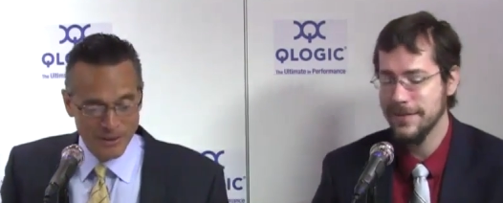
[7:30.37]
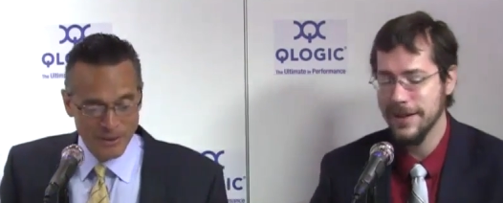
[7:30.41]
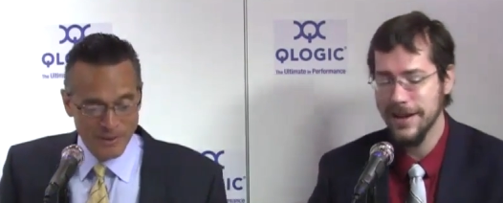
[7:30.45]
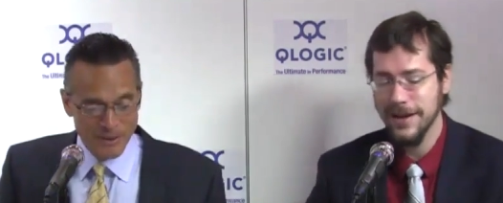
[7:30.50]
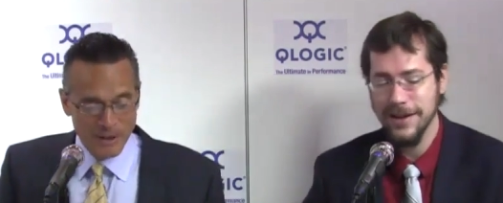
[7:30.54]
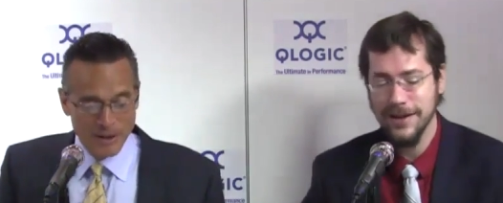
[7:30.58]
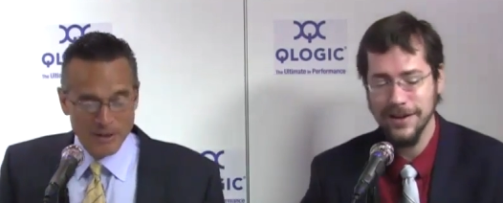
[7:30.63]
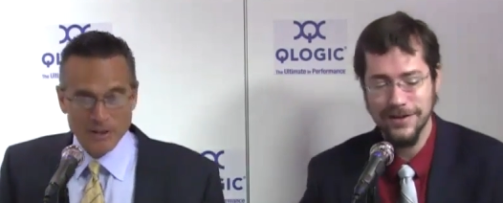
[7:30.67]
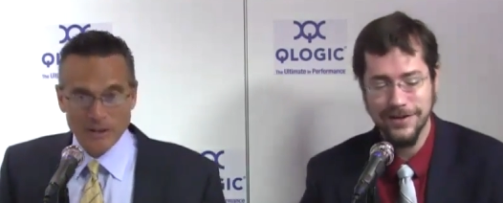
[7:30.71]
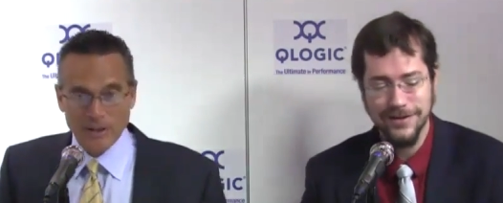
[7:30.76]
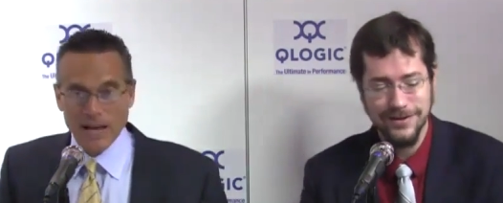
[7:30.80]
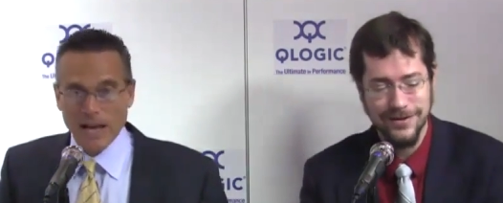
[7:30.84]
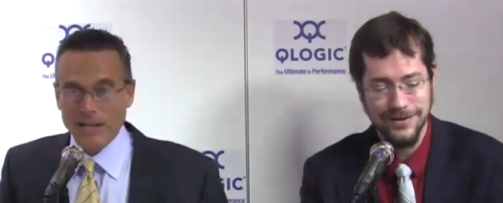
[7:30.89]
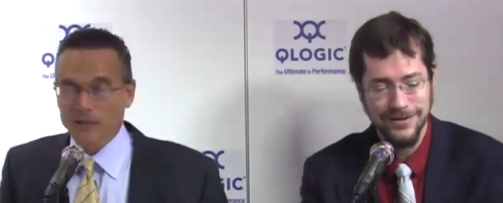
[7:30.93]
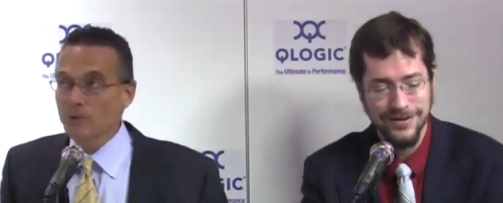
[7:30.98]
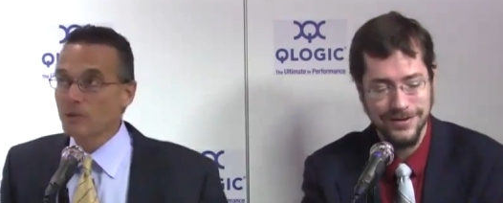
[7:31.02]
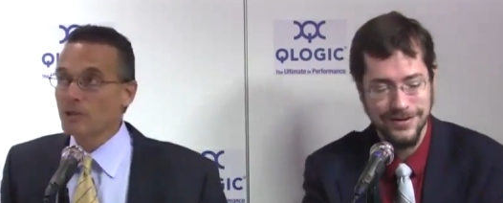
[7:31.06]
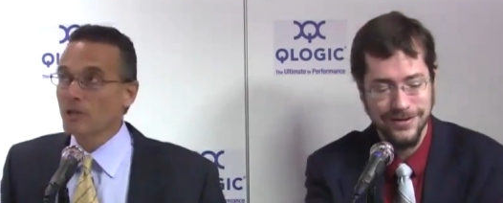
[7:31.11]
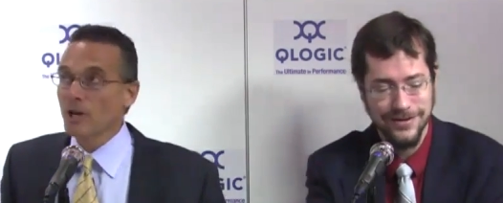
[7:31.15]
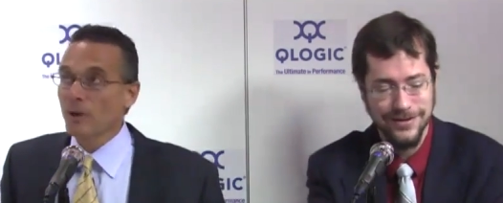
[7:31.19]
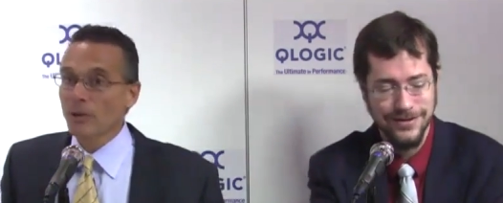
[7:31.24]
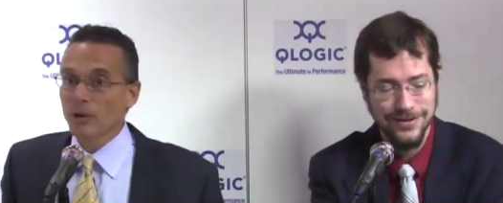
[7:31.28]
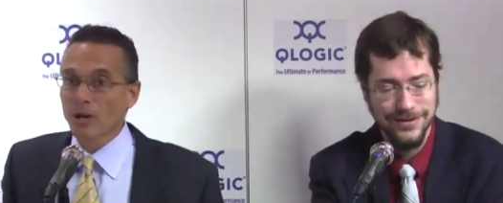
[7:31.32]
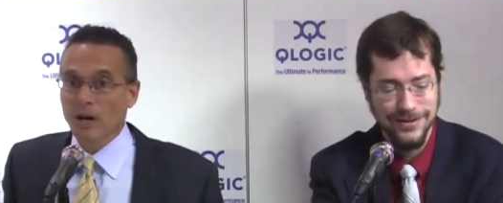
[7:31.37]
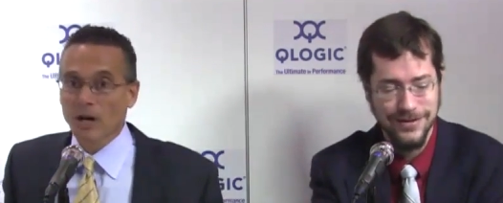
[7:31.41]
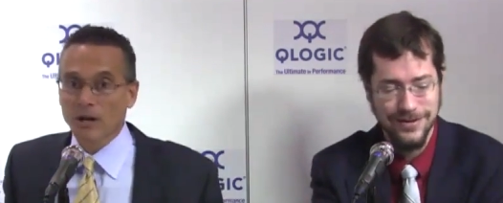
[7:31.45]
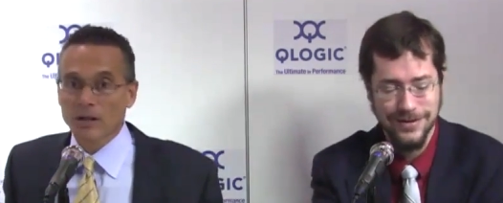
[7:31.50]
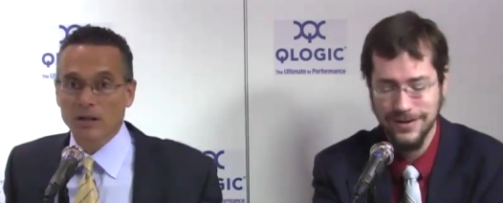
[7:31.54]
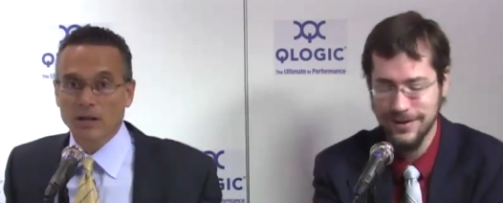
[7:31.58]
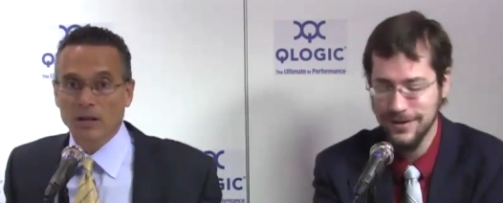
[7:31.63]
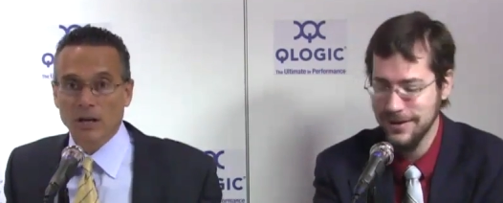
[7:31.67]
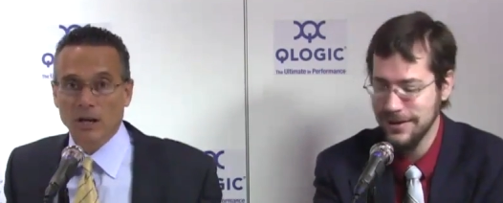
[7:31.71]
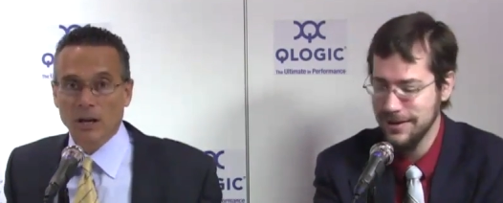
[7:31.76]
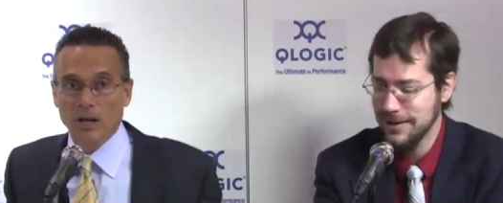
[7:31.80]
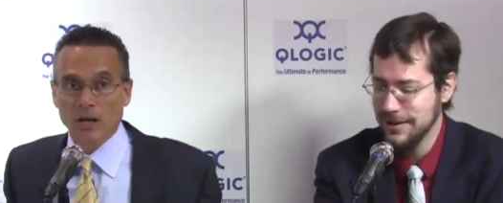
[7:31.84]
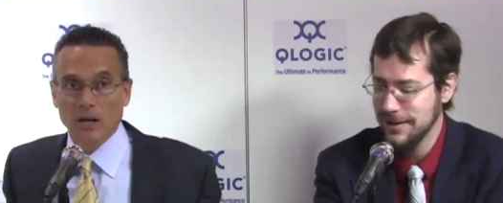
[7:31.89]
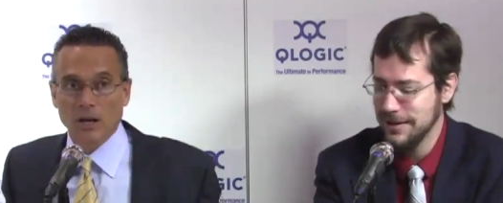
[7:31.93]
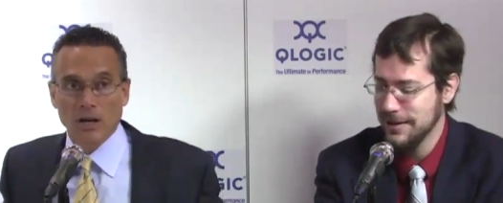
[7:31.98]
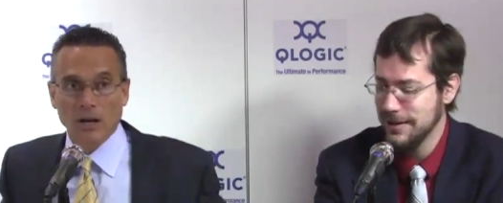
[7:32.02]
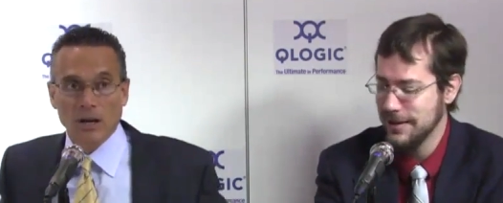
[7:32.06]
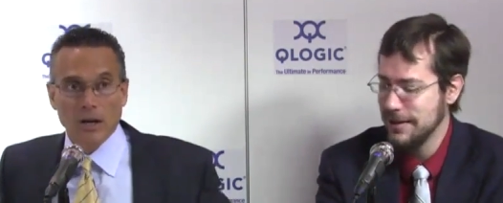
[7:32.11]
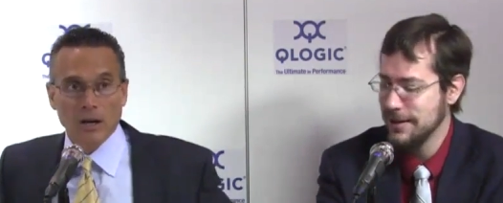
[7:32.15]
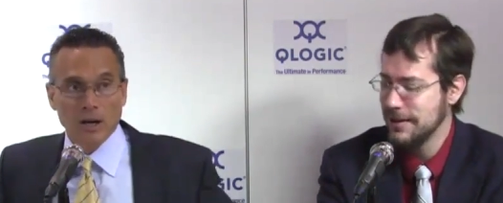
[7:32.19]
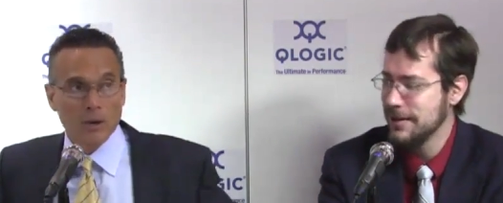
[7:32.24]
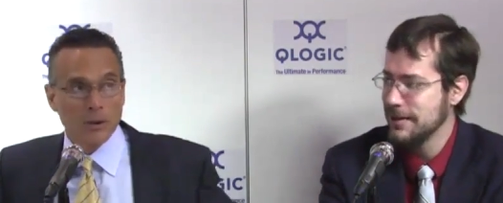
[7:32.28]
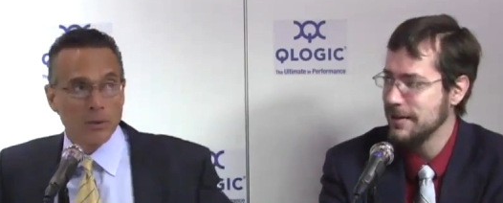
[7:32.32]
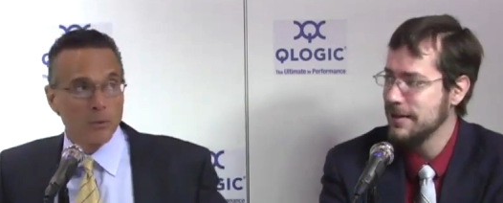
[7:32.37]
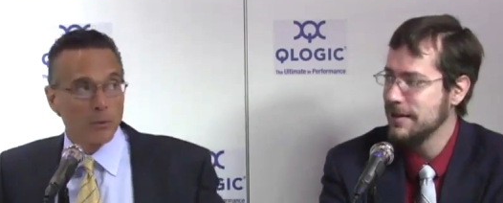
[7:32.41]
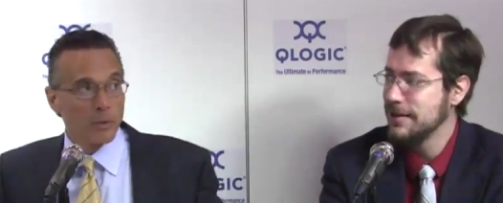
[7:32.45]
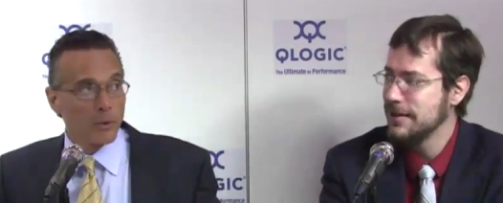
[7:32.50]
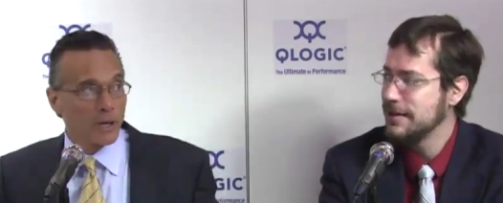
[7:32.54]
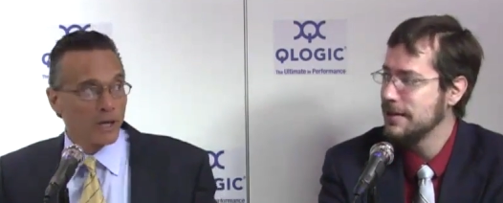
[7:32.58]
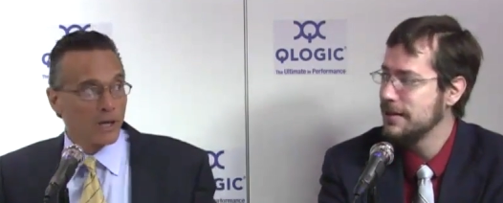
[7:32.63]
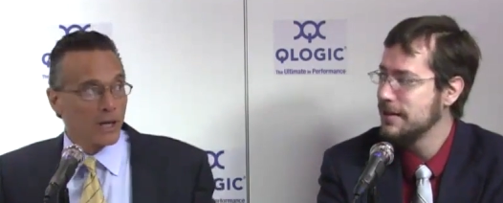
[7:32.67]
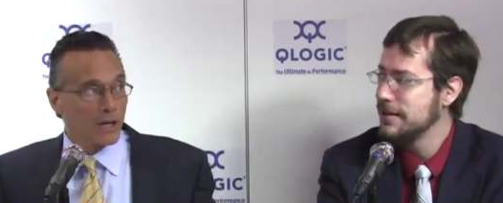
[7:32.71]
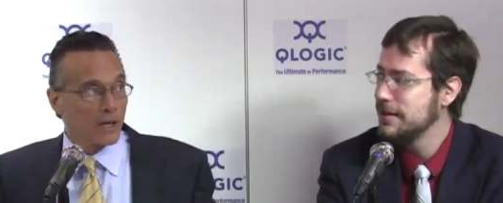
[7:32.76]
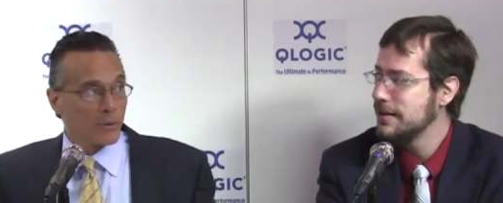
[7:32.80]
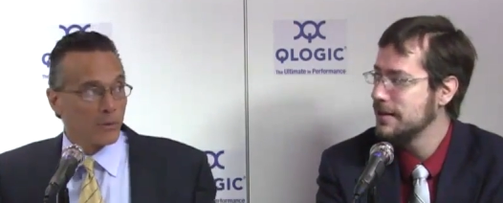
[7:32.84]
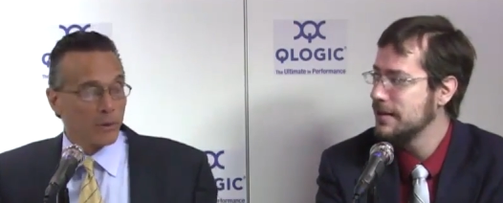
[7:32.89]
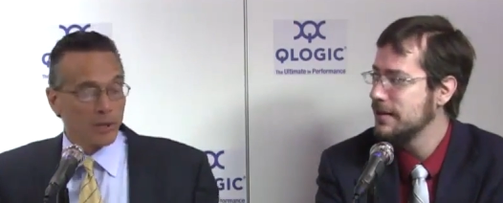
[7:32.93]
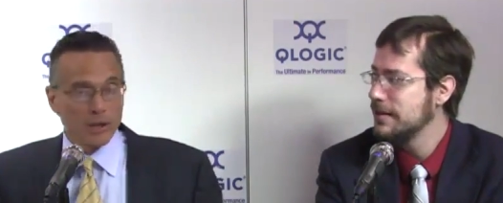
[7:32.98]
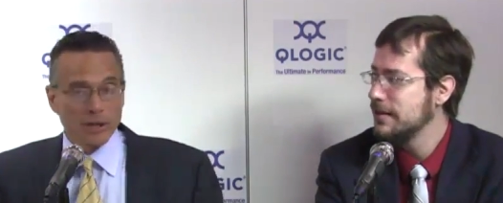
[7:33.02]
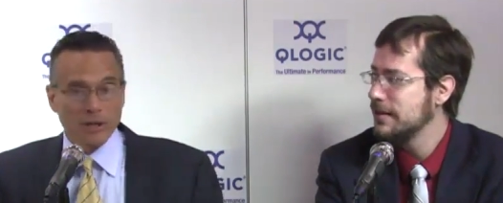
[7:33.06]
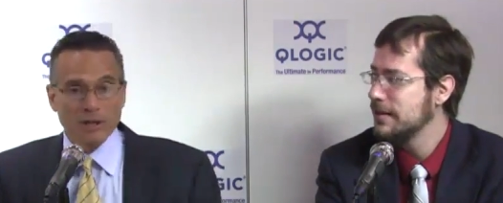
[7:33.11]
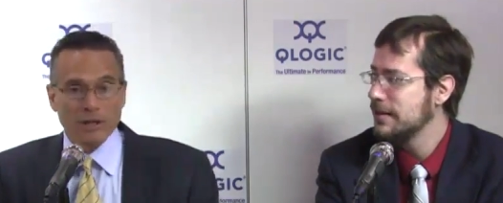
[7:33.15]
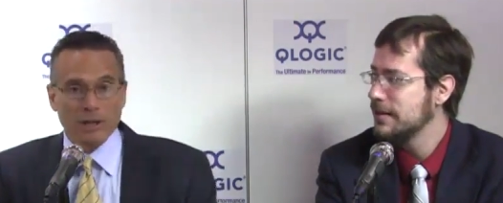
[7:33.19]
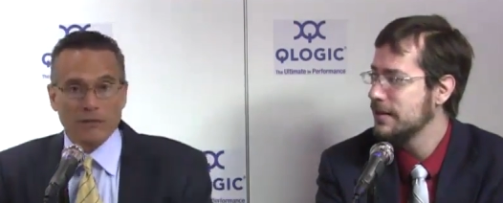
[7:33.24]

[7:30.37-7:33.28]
Speaker 1: Yeah. So that's what's going on here. Uh, we're gonna we're gonna